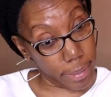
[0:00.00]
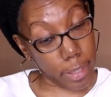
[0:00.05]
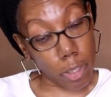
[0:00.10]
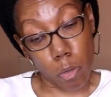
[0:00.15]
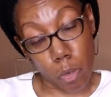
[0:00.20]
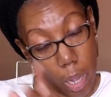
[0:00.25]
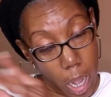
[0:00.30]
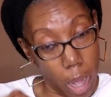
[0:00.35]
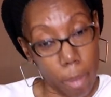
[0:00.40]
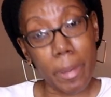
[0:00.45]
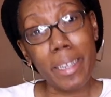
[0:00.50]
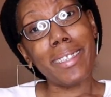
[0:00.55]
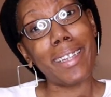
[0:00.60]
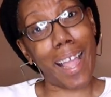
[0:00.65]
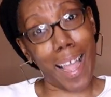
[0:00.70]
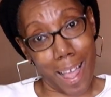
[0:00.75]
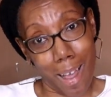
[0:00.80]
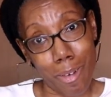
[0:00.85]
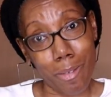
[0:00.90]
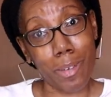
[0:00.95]
So calm it
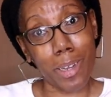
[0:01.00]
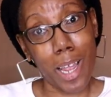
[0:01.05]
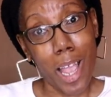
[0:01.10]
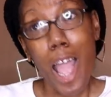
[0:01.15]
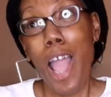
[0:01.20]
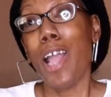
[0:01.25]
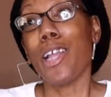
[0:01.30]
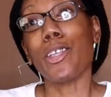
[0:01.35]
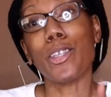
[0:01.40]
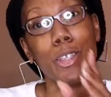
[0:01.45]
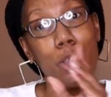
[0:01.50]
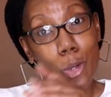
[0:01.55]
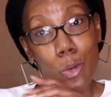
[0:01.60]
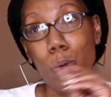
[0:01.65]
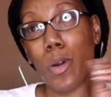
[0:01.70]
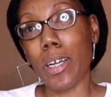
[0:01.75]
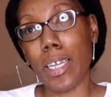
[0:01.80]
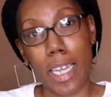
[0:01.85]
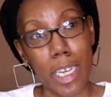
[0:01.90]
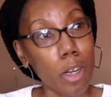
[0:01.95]
down.
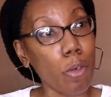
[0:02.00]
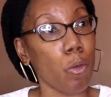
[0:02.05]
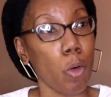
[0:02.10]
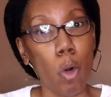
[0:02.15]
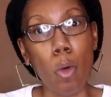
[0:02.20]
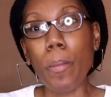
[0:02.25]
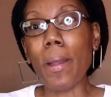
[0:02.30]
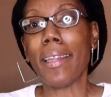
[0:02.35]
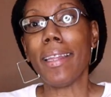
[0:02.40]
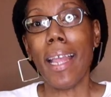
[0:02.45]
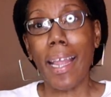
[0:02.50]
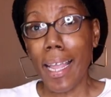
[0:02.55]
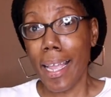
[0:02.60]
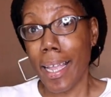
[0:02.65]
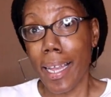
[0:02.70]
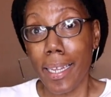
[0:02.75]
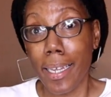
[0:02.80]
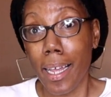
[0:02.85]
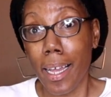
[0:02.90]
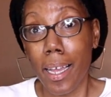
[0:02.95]
You will get a room in the
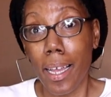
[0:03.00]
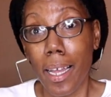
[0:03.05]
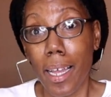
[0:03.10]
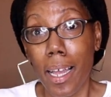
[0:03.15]
inn.